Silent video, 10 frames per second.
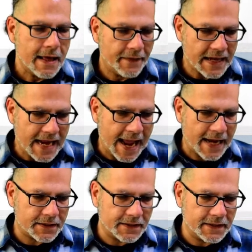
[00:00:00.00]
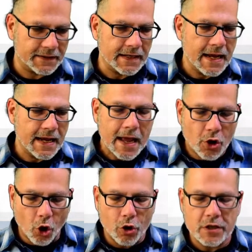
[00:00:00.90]
that Access
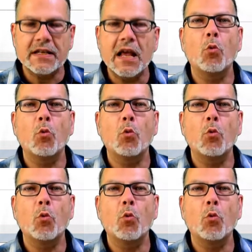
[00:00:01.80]
calls